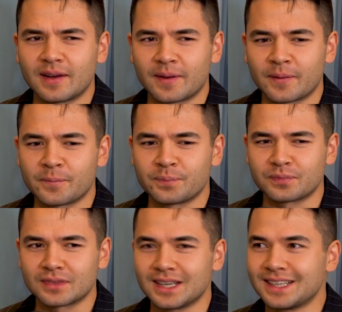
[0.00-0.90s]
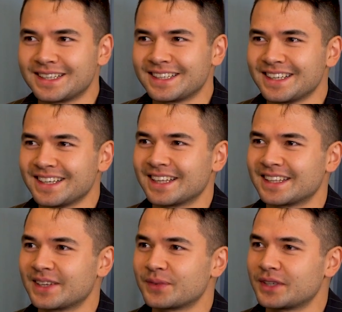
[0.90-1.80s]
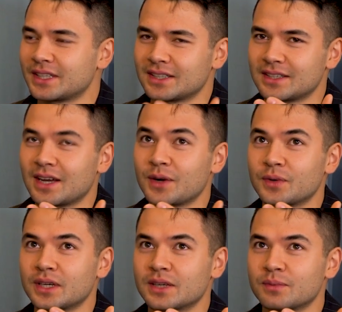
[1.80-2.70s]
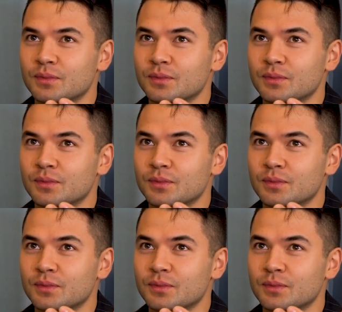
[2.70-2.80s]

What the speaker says: Um, and then we